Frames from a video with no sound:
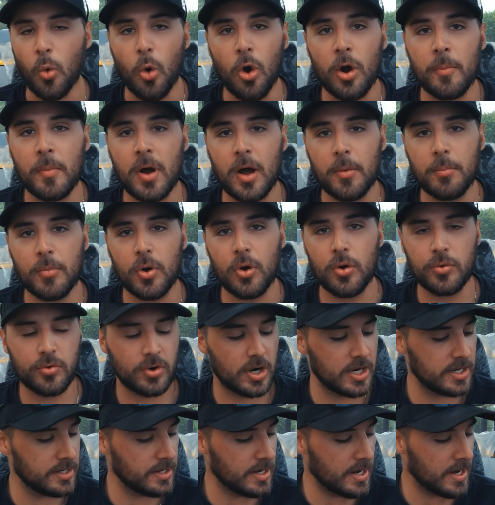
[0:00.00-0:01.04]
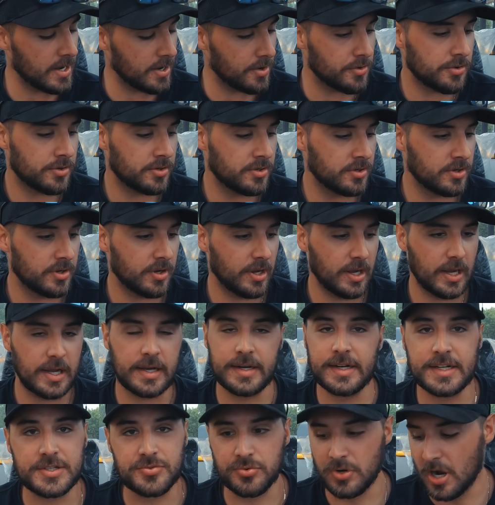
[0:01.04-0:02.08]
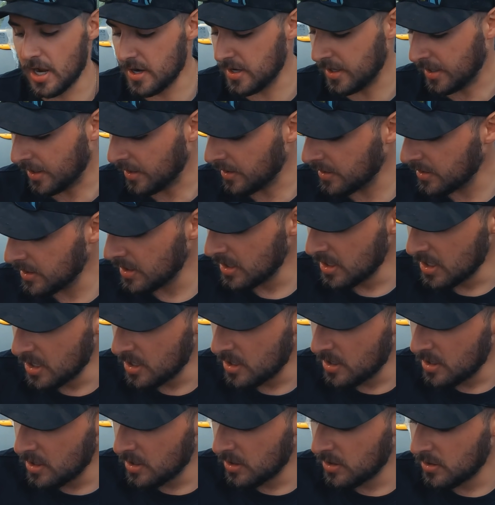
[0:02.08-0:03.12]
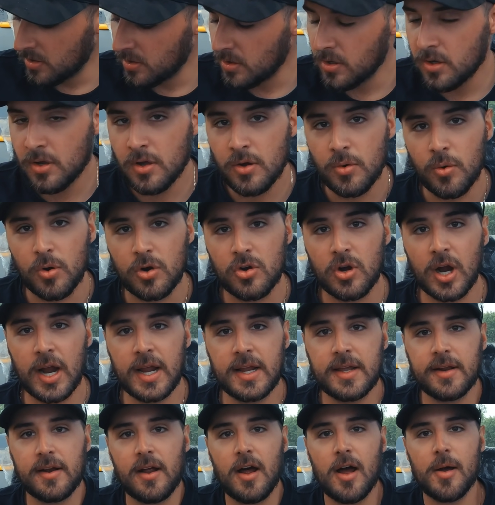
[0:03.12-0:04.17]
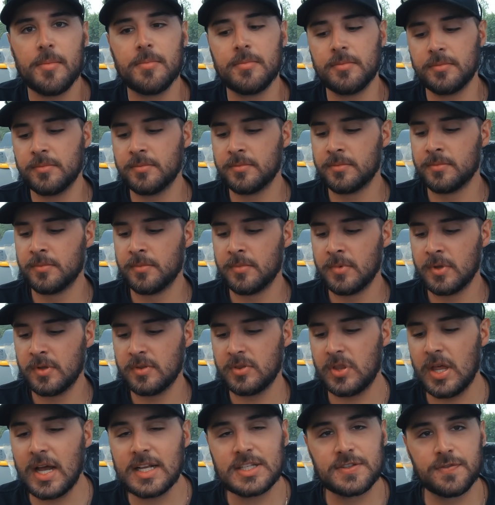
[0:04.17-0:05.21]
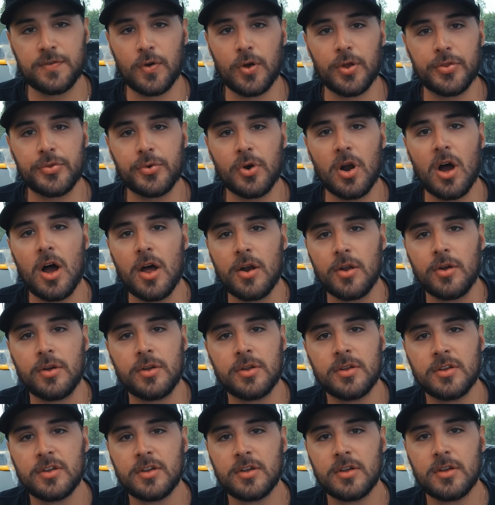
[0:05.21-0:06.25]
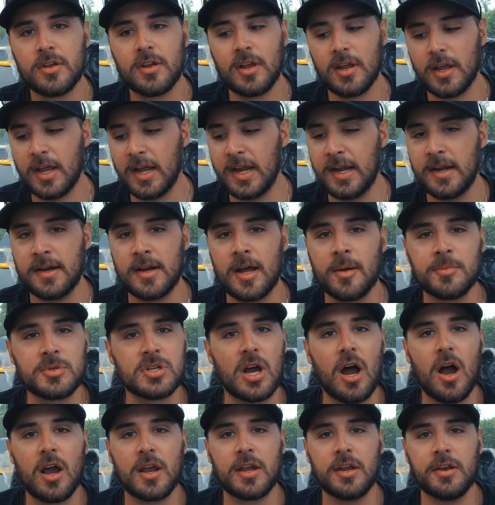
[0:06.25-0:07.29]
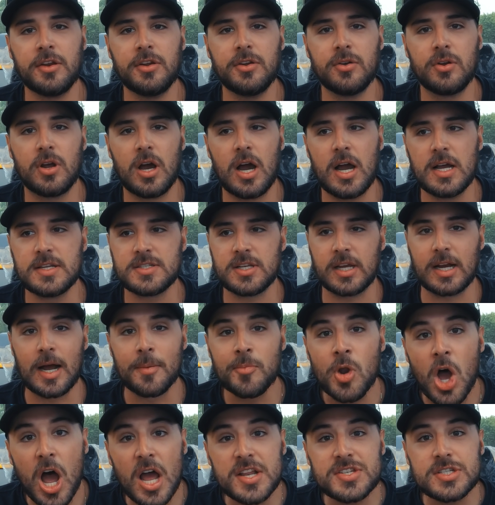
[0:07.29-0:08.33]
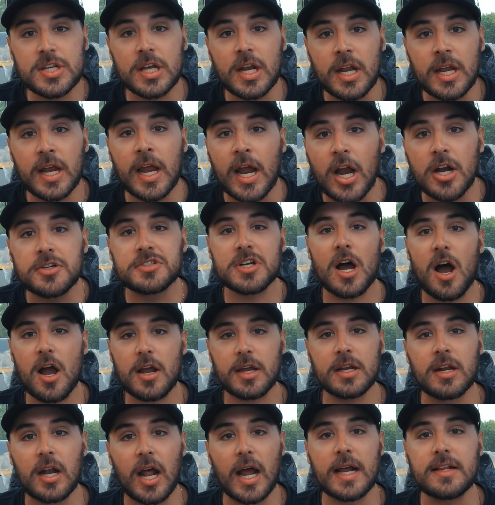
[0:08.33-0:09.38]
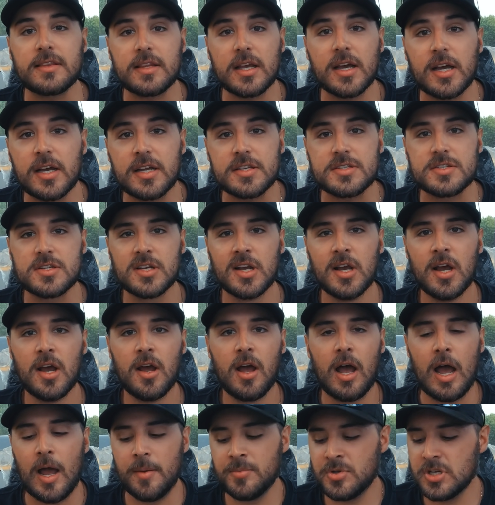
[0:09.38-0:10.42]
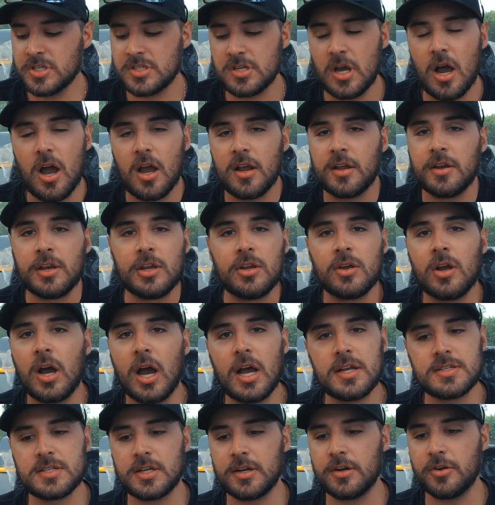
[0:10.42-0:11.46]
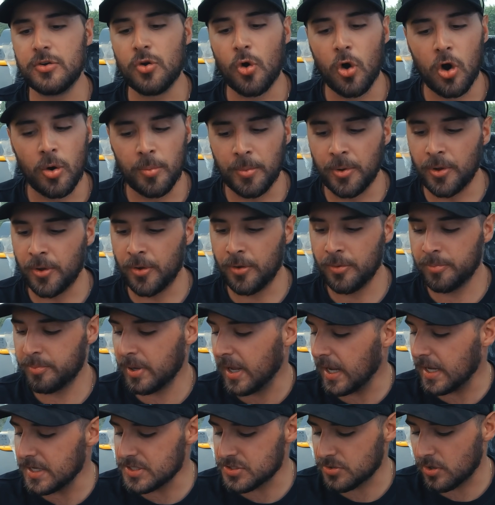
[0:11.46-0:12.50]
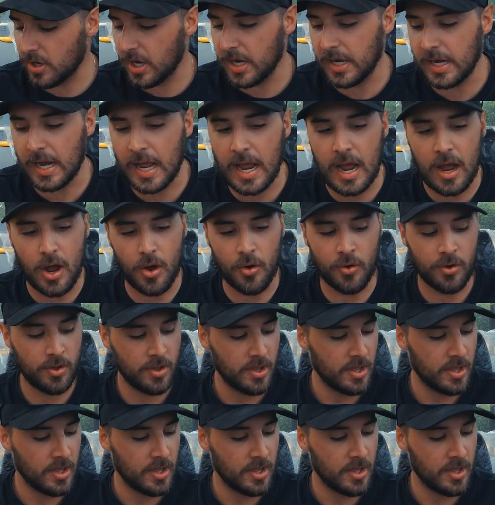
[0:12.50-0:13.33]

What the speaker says: warm-up mode right now, and it's running. We'll crank it up. That's full throttle. And I'm talking to you guys like, I'm not sitting here talking like this. I'm just talking to you guys at a normal pace right now.